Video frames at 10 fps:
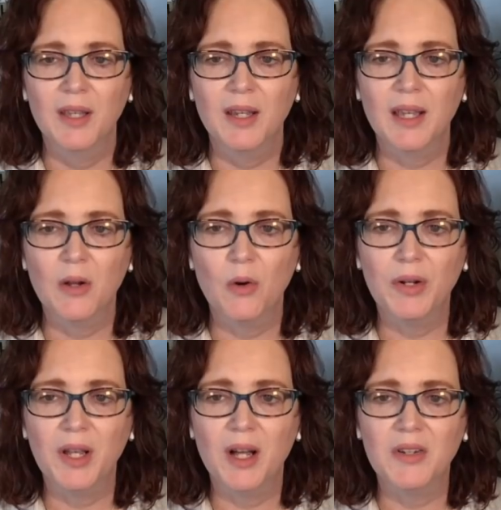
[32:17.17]
Can
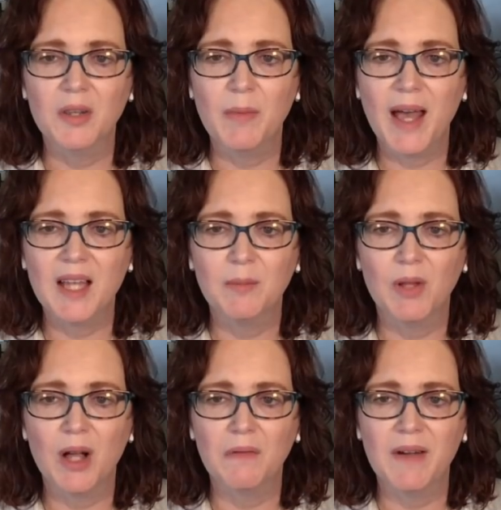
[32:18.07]
holding on to the past
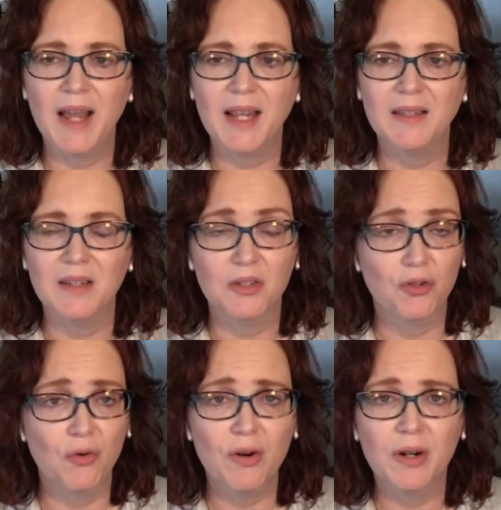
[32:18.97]
block finances?
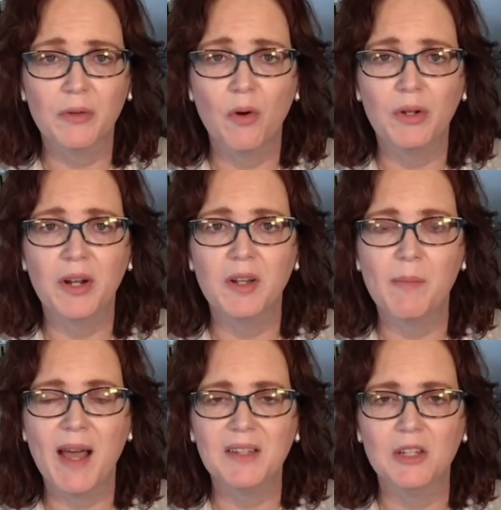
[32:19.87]
Sure. Holding on to the
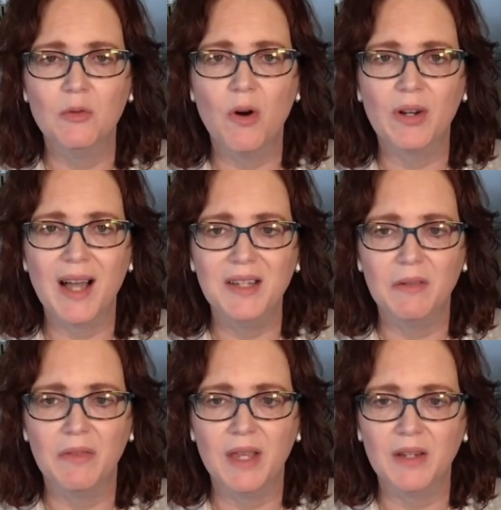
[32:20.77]
past can do all kinds of
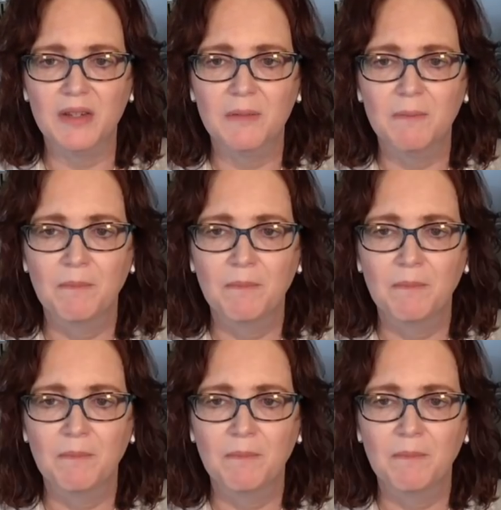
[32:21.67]
things.